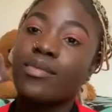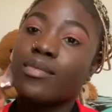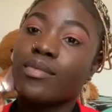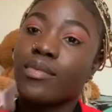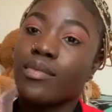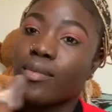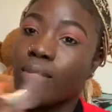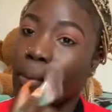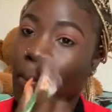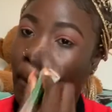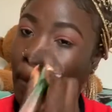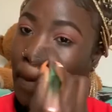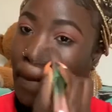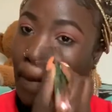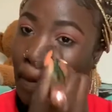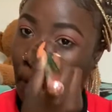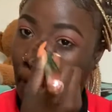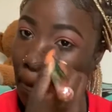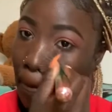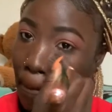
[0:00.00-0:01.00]
careful when
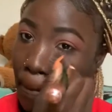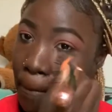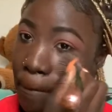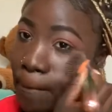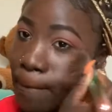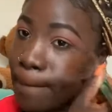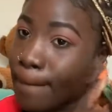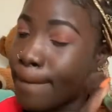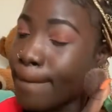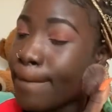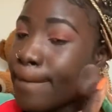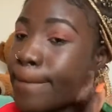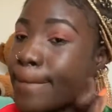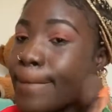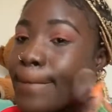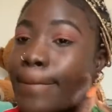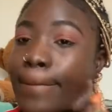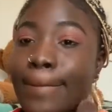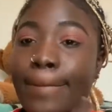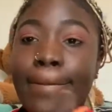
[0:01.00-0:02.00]
blending out because you
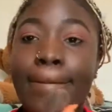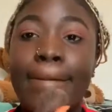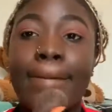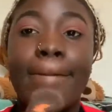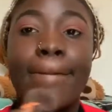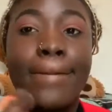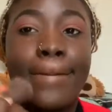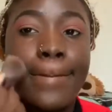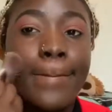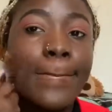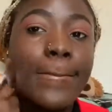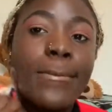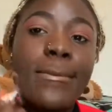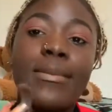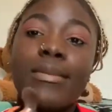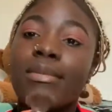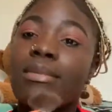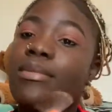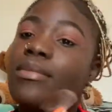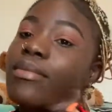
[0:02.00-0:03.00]
don't want to mess up your
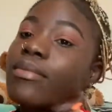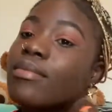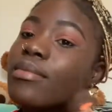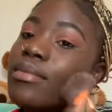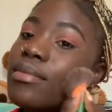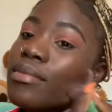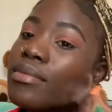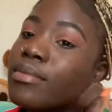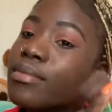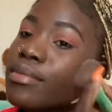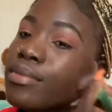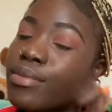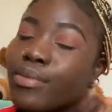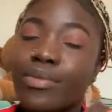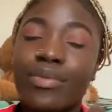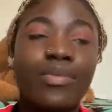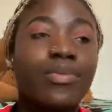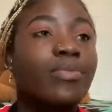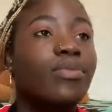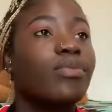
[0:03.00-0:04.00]
eyebrows.
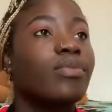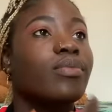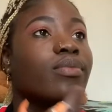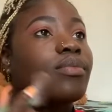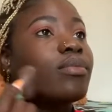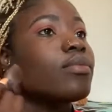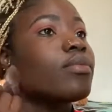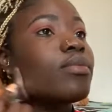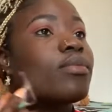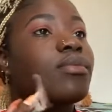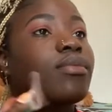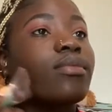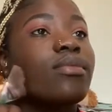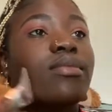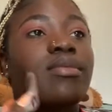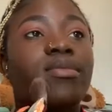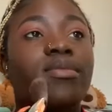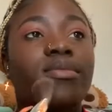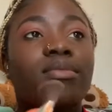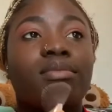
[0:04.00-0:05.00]
So I just blend
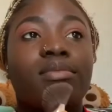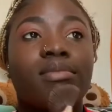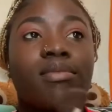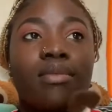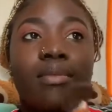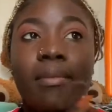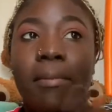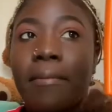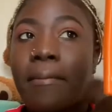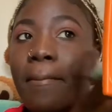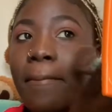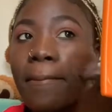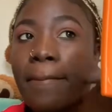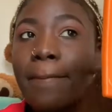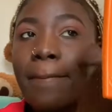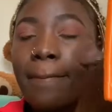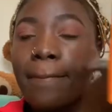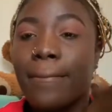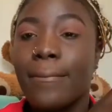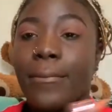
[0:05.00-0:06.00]
that out
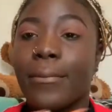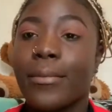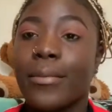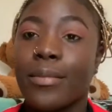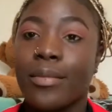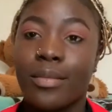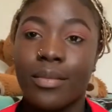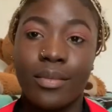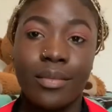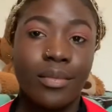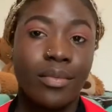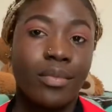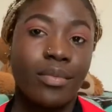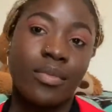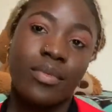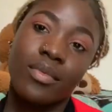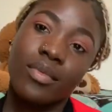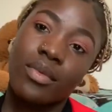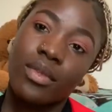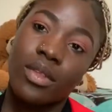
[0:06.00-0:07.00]
evenly
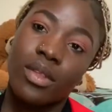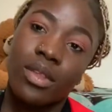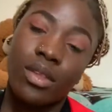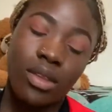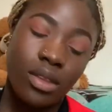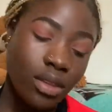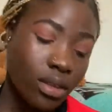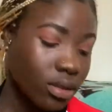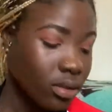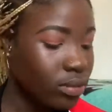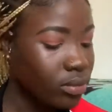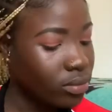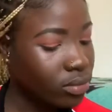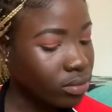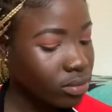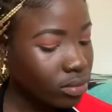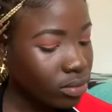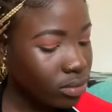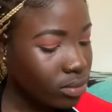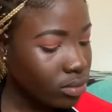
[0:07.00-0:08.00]
on my
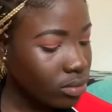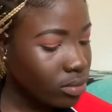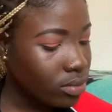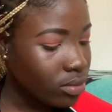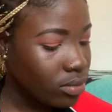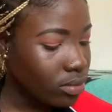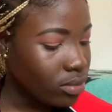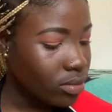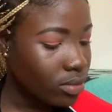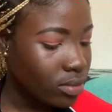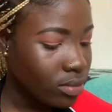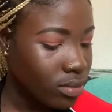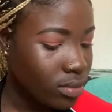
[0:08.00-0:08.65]
face.